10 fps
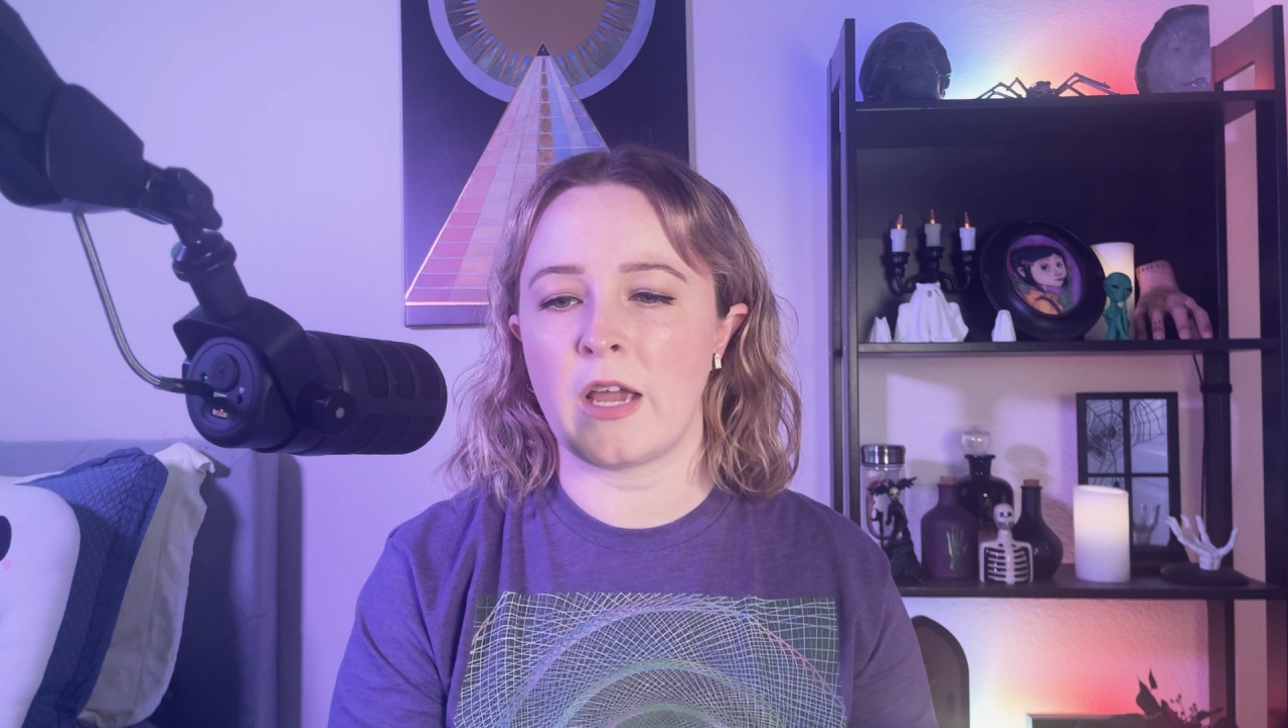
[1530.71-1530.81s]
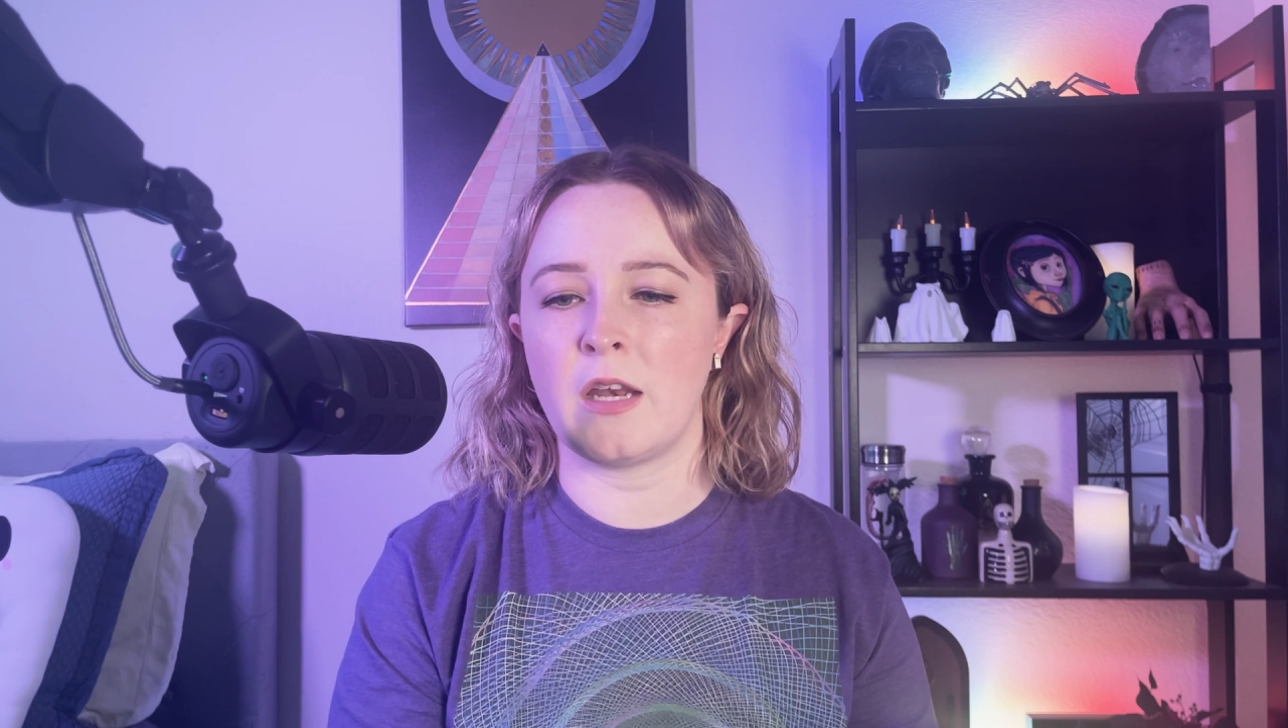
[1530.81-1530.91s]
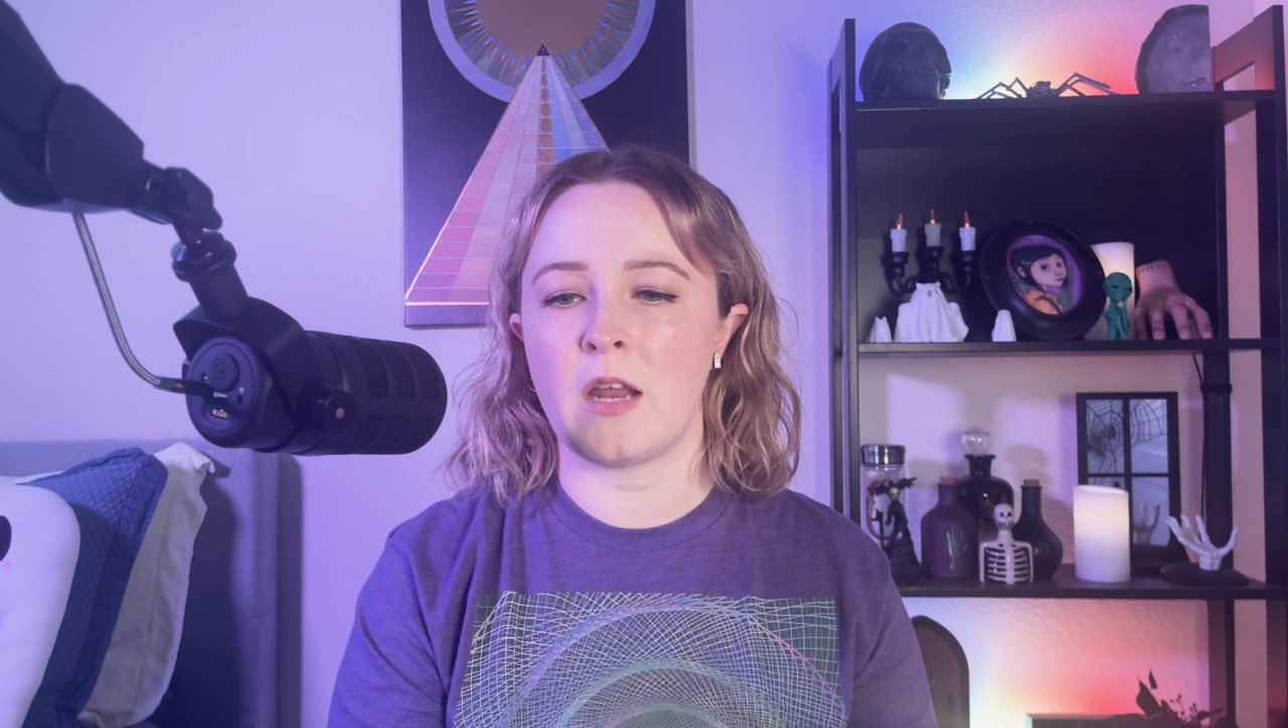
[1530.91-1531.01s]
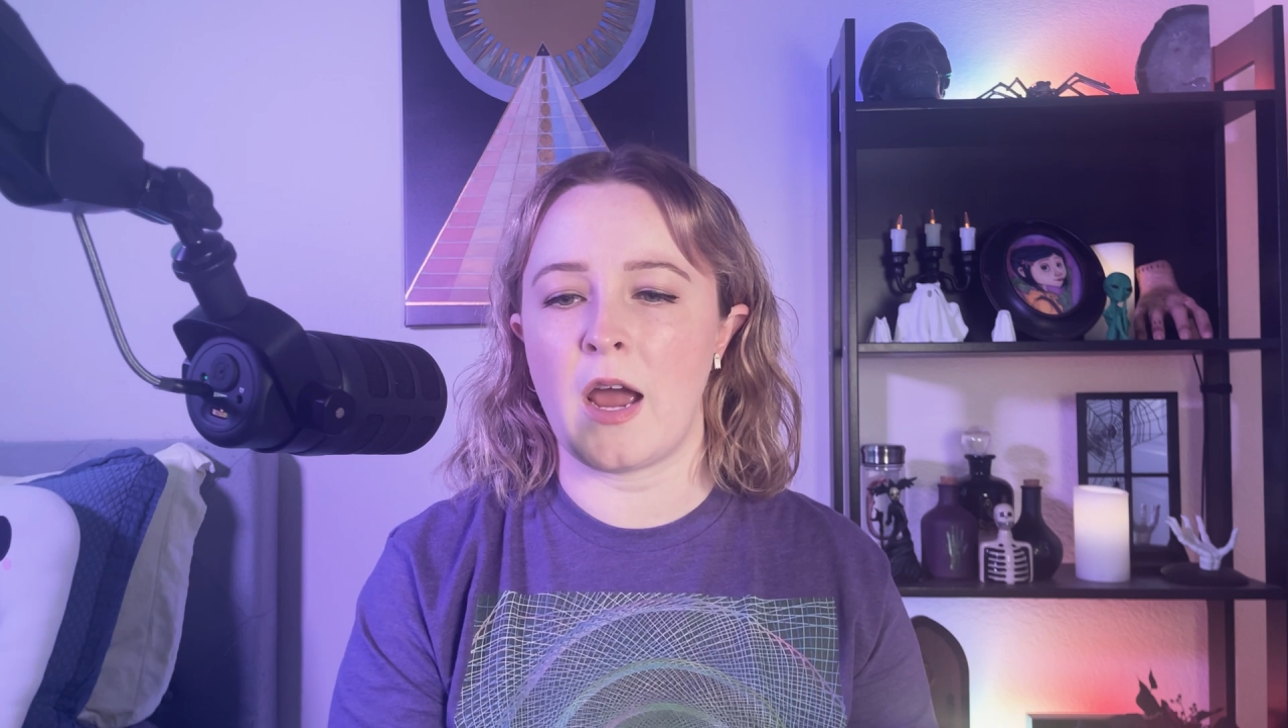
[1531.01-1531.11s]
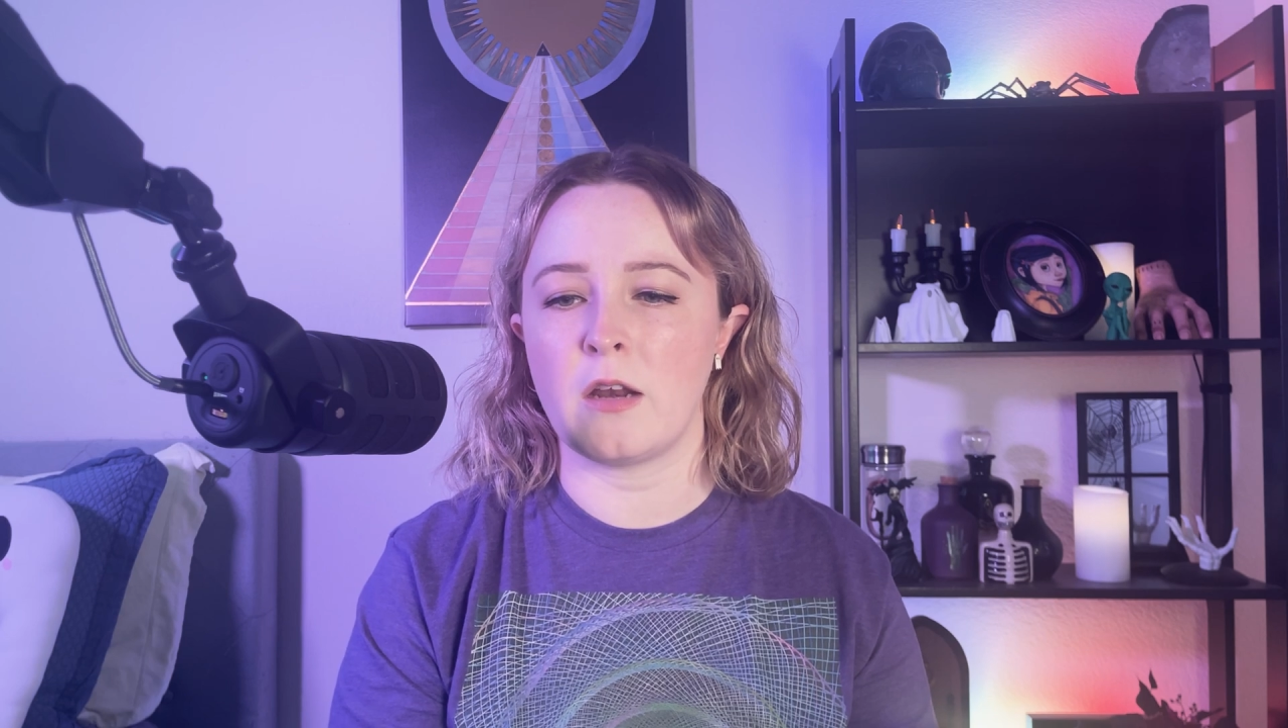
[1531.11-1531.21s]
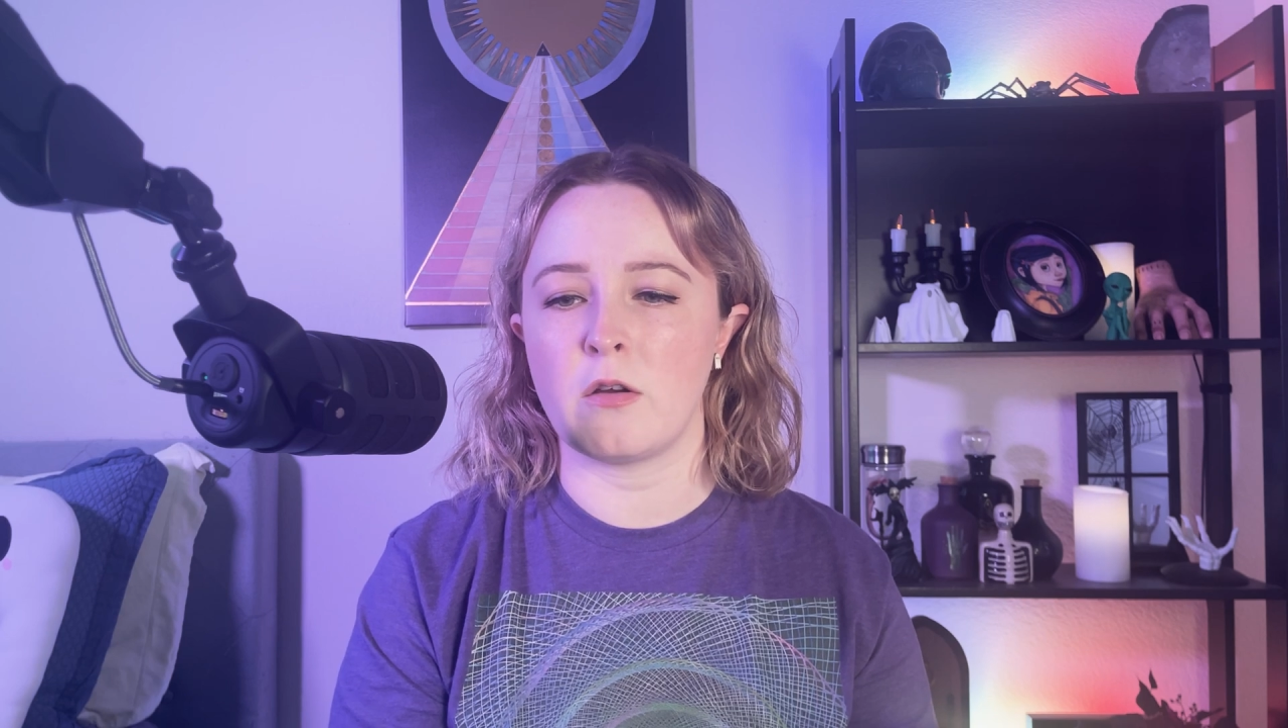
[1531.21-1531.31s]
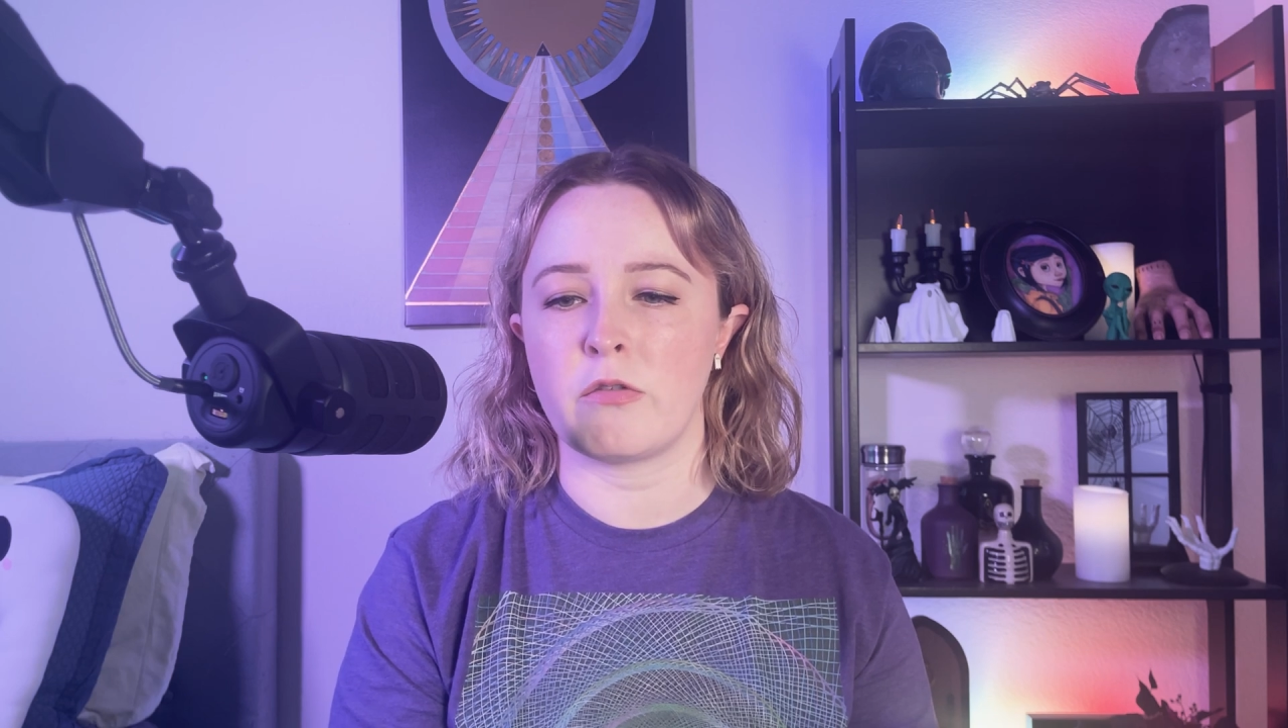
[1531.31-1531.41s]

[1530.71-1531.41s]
at night or